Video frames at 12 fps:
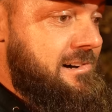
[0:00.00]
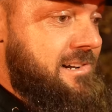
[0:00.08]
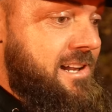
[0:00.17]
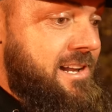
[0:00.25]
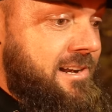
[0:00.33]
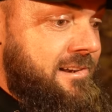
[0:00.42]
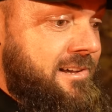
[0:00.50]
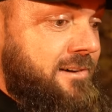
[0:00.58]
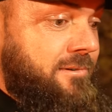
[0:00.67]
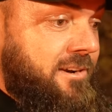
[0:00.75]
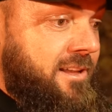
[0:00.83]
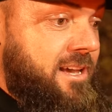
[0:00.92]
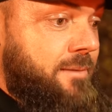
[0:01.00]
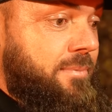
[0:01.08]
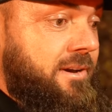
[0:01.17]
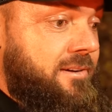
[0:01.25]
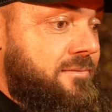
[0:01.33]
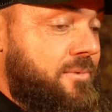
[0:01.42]
And we're gonna camp
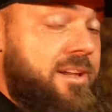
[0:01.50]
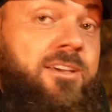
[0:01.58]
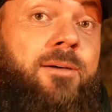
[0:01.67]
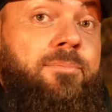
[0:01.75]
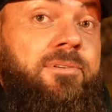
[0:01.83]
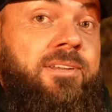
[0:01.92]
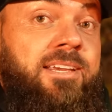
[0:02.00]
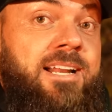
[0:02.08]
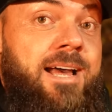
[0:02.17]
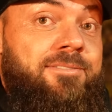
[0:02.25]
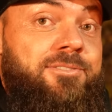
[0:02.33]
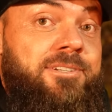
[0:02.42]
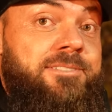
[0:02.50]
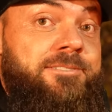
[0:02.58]
here and wake up and get after it.